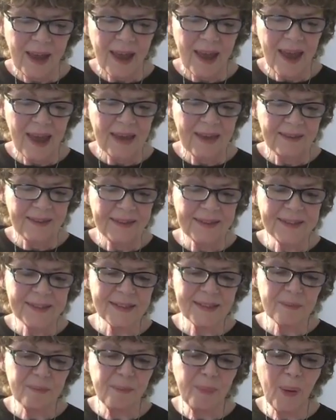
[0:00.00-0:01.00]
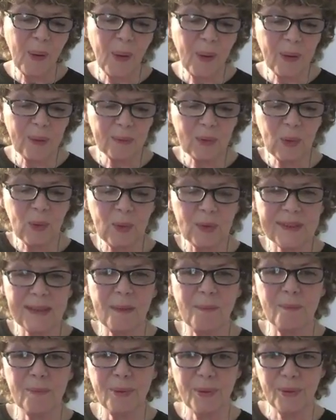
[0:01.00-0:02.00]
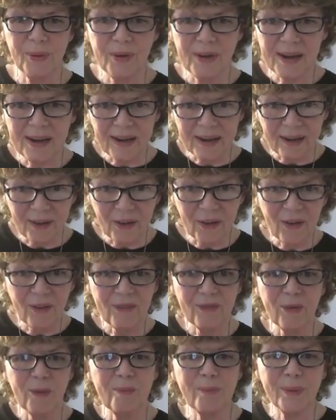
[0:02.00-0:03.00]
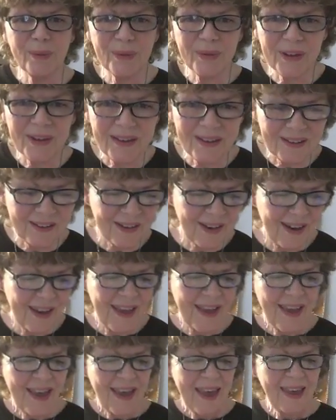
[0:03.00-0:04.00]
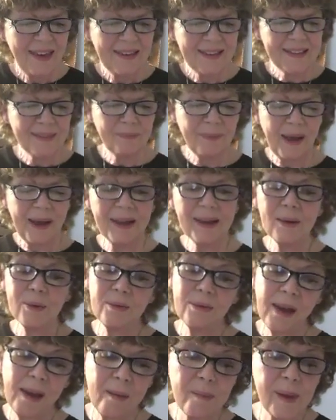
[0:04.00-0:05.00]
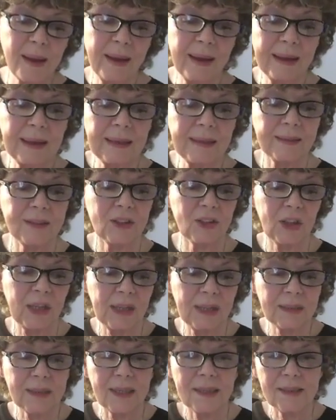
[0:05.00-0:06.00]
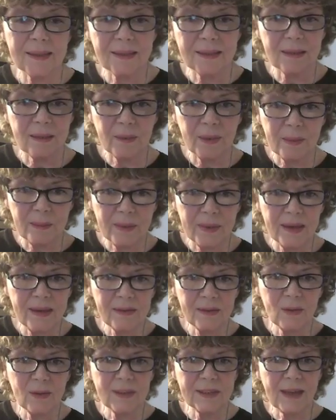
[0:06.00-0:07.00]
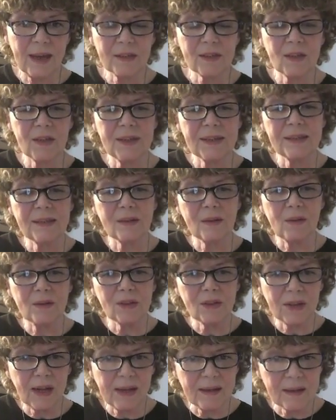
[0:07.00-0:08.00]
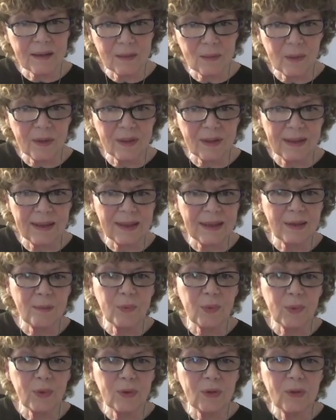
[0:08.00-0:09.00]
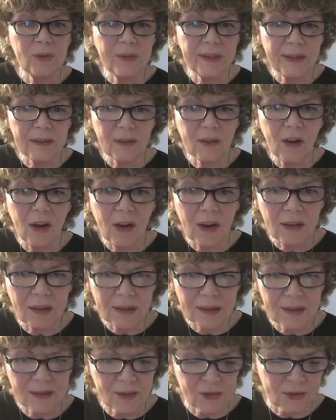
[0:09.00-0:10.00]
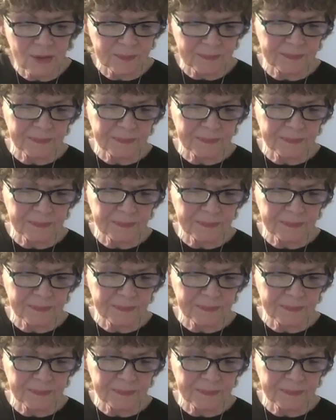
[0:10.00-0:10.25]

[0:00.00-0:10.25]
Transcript: And this is a poem called A Prayer for Prayer. And it's by a Rabbi, Sheldon Zimmerman, who's actually associated with the Hebrew Union College.